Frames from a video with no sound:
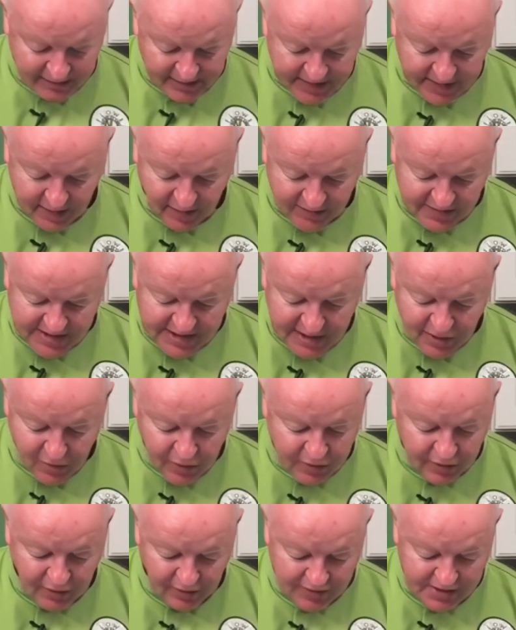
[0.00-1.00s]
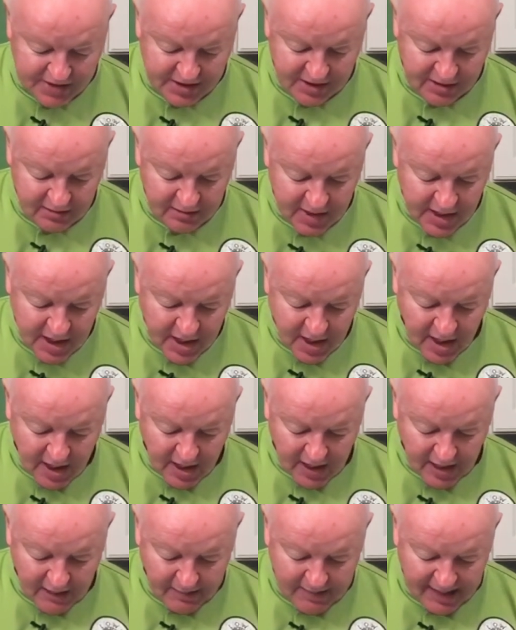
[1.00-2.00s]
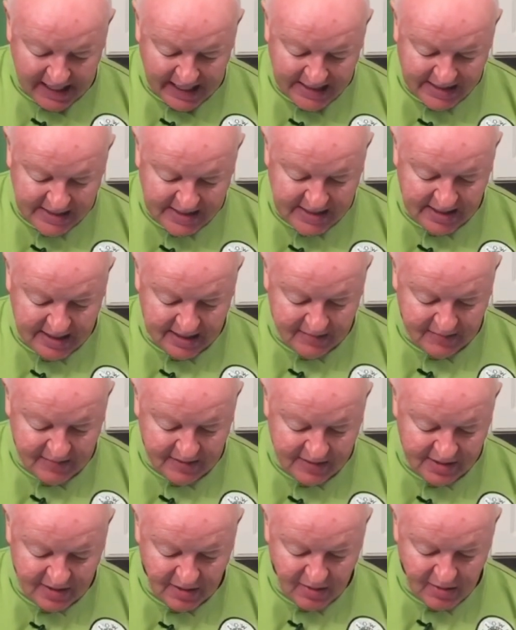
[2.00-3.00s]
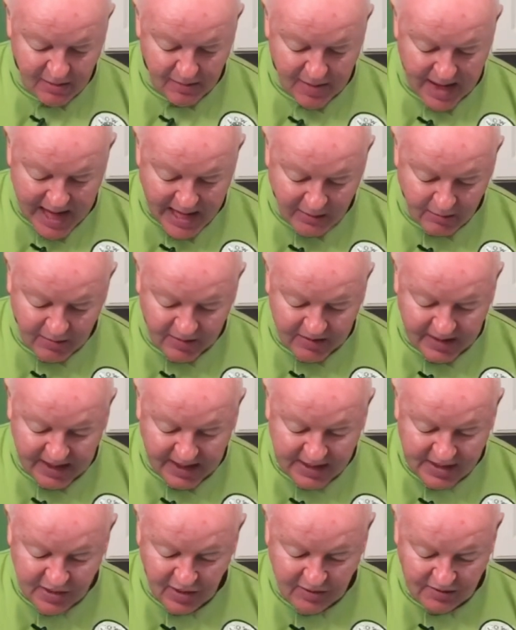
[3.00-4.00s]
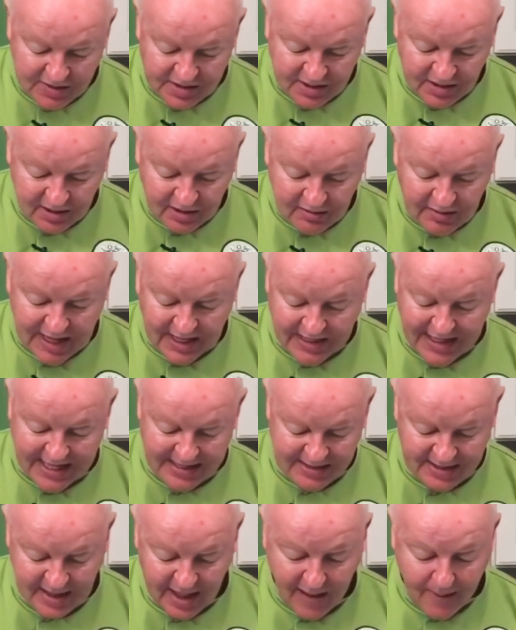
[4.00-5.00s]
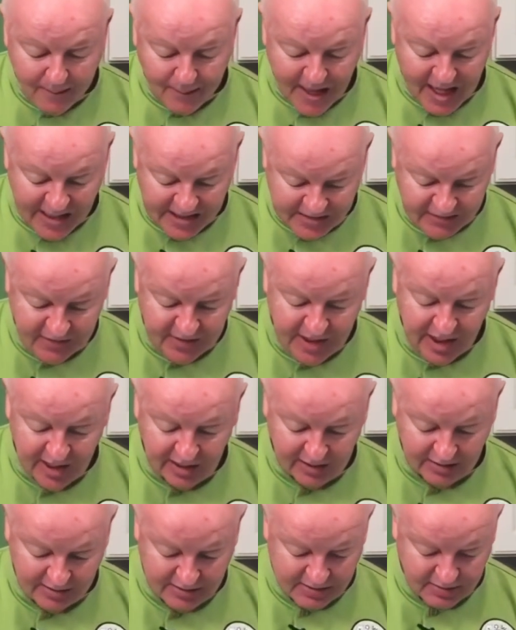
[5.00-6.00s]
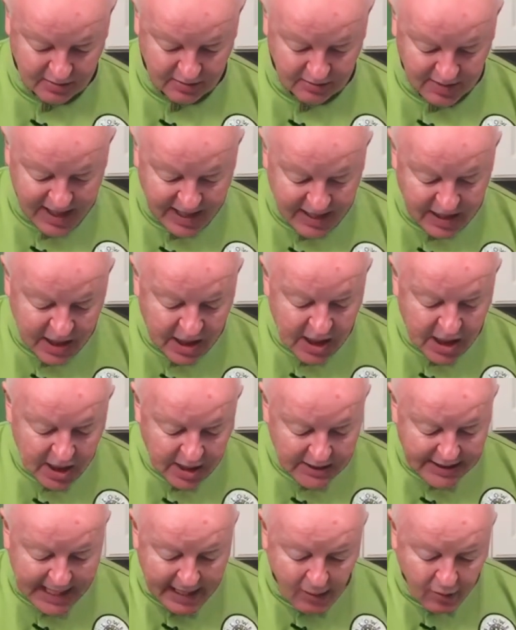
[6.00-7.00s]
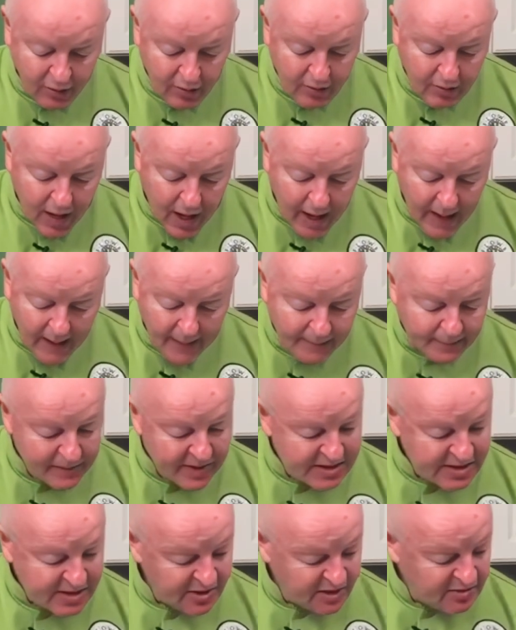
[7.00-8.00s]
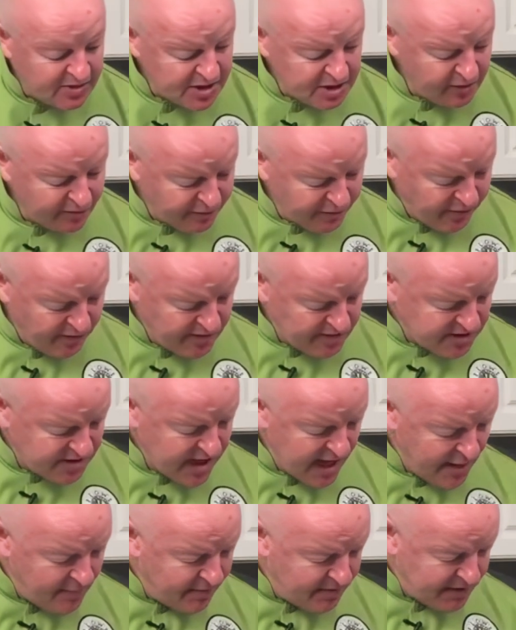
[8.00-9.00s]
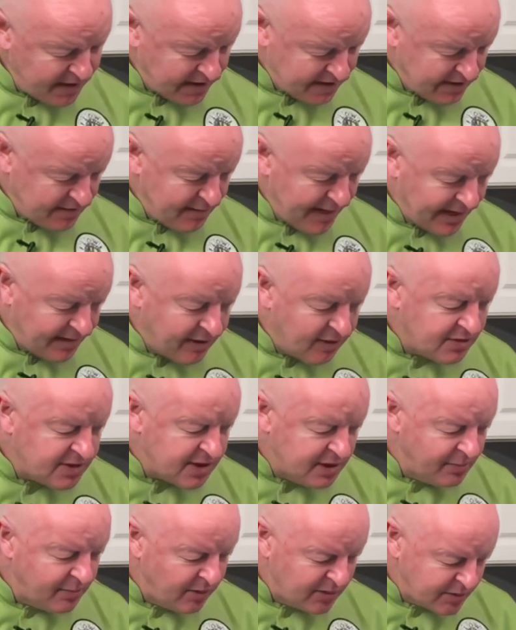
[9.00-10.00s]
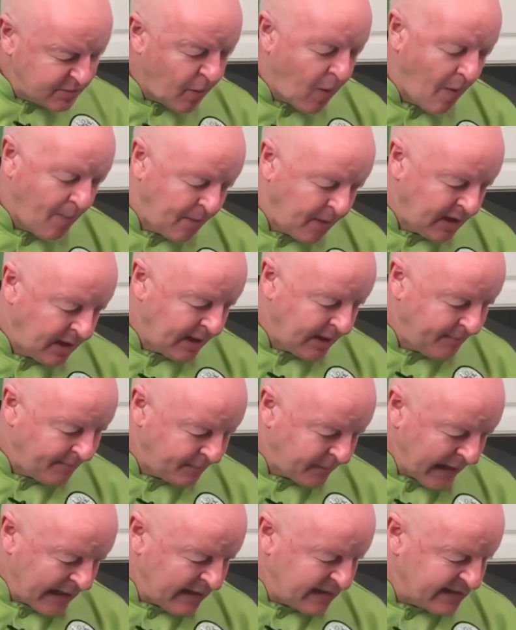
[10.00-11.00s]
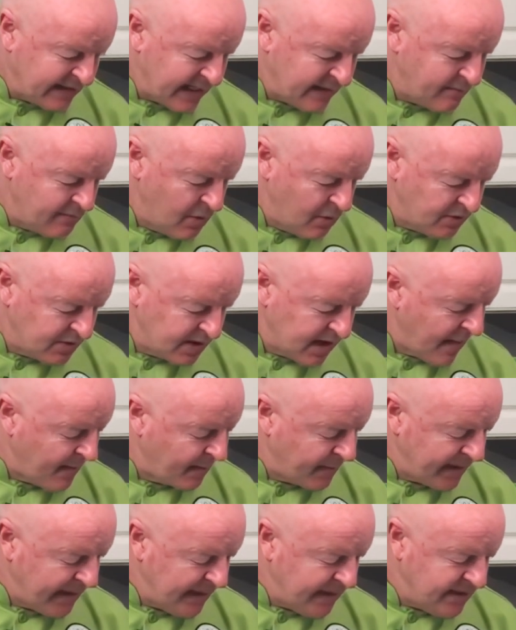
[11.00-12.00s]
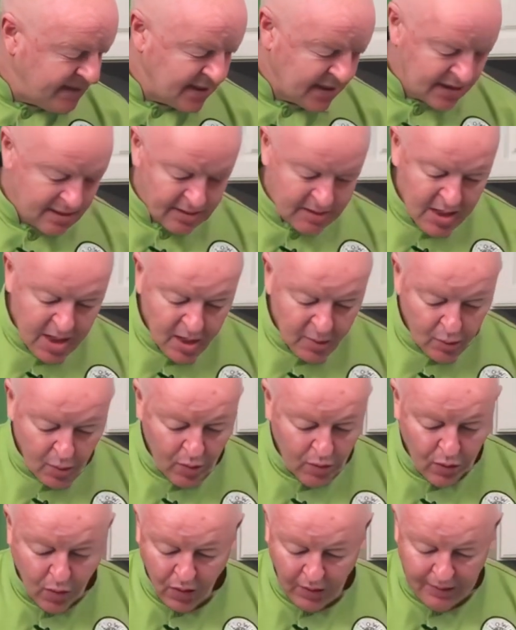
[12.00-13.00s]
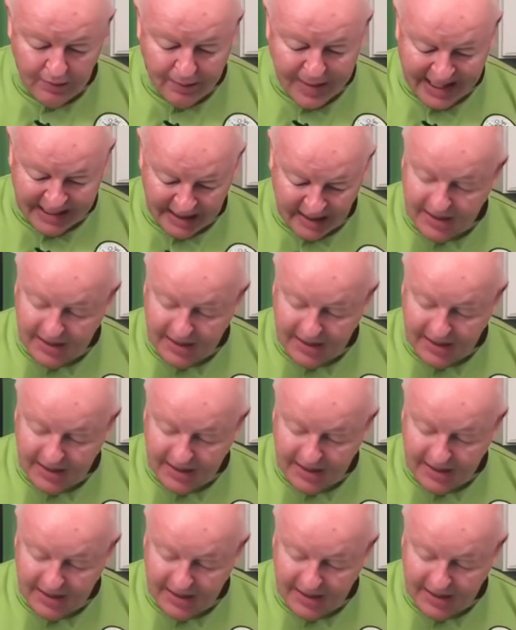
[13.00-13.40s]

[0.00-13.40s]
that obviously you can also, so you can paint with these also and add to gum paste for colors, all right? Now, so those are your first type of dusting powder. Those are the most popular. And as I said, most companies will call them petal